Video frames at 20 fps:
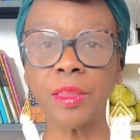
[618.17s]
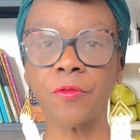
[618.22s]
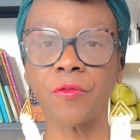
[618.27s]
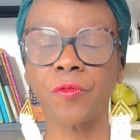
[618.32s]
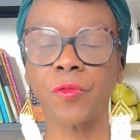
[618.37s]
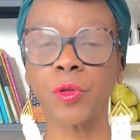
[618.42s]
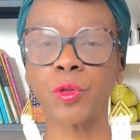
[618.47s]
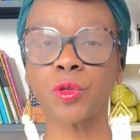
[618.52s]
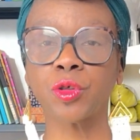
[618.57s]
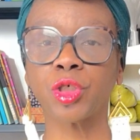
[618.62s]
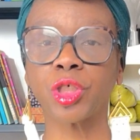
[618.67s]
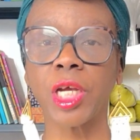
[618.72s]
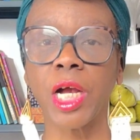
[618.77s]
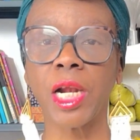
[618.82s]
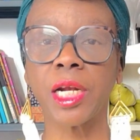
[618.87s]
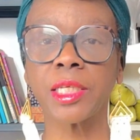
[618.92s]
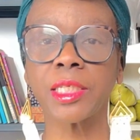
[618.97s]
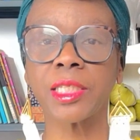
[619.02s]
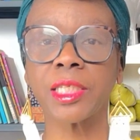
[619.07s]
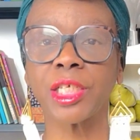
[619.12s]
the photo
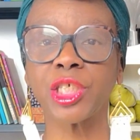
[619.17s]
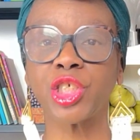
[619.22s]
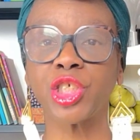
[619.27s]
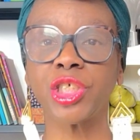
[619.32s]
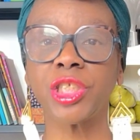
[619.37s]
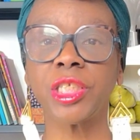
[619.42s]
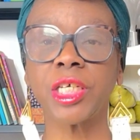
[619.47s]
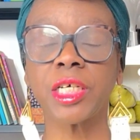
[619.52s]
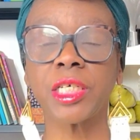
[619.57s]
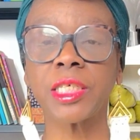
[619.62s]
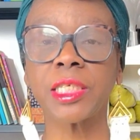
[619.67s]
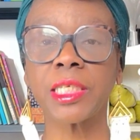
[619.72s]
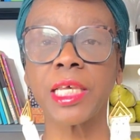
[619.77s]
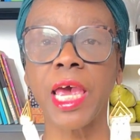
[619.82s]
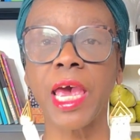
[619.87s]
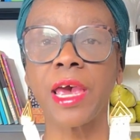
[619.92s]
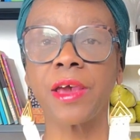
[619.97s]
challenge that she does